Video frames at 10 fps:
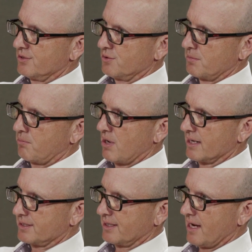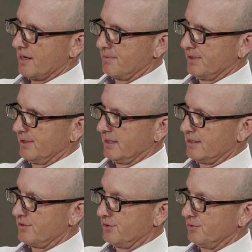consumer products
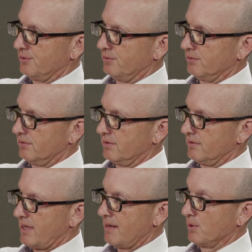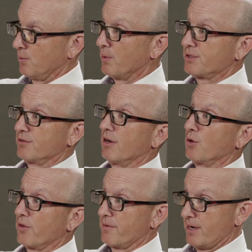accountability to, hey, Bill, we want you to
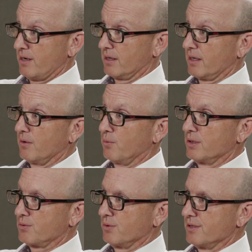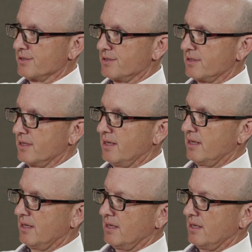run North America, which was